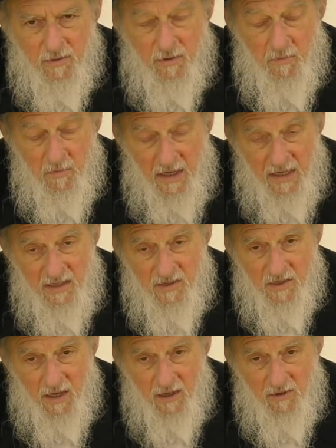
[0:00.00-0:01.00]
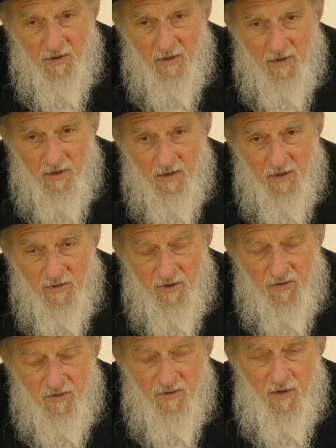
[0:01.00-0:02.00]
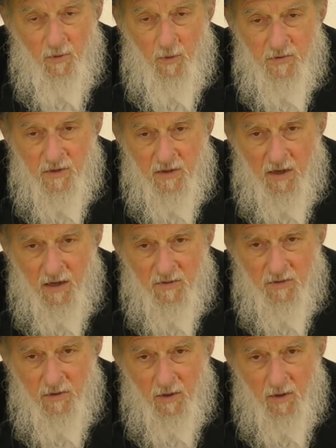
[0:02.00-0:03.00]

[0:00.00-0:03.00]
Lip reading: Many said, the Six-Day War was a test.